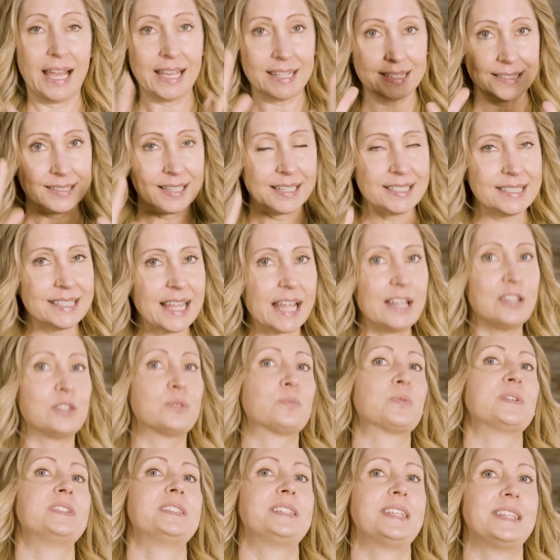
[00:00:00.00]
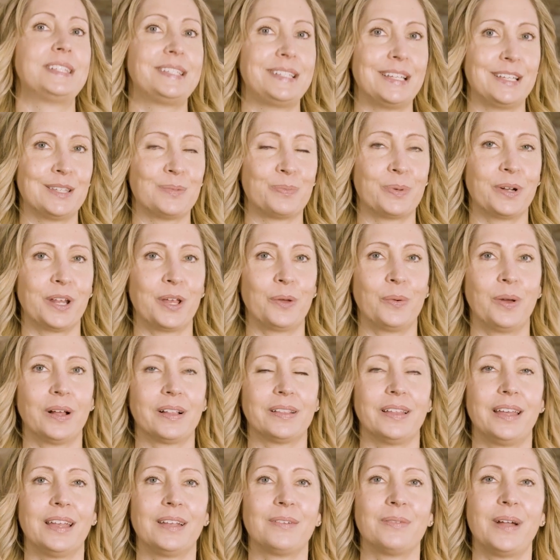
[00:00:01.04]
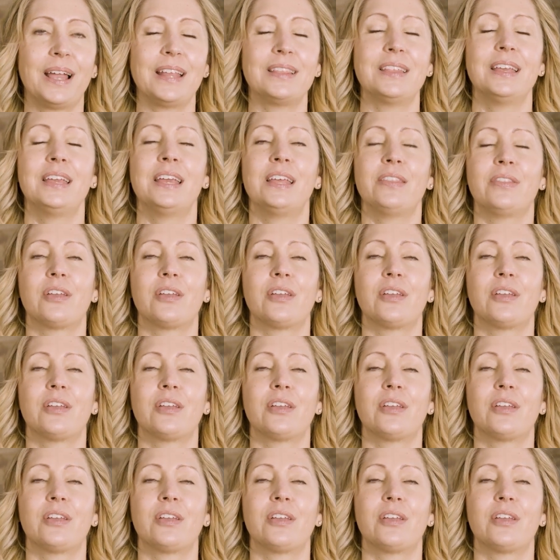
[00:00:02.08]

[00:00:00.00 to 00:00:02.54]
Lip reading: I sense resistance pretty quickly, right?